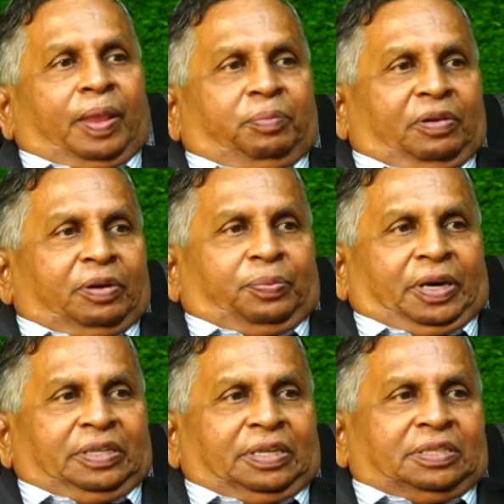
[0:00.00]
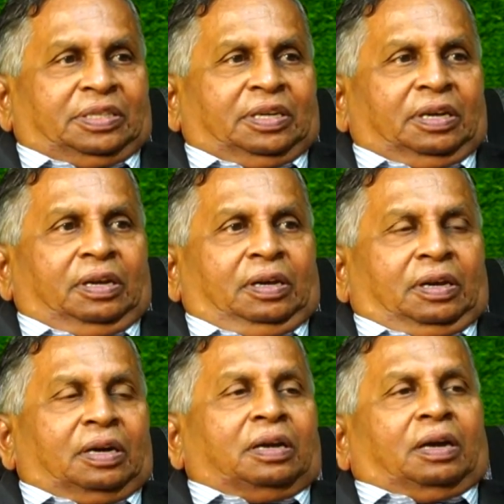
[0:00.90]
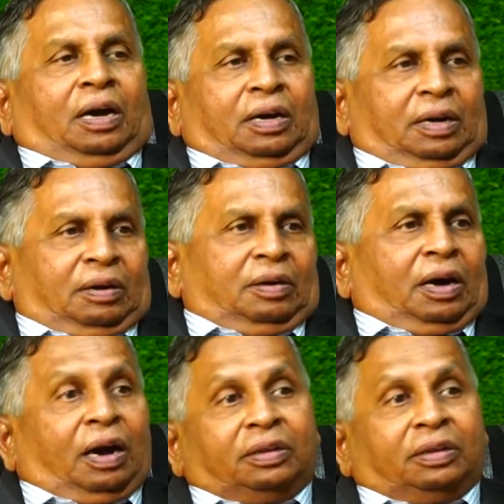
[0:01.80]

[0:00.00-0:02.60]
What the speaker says: power projects, all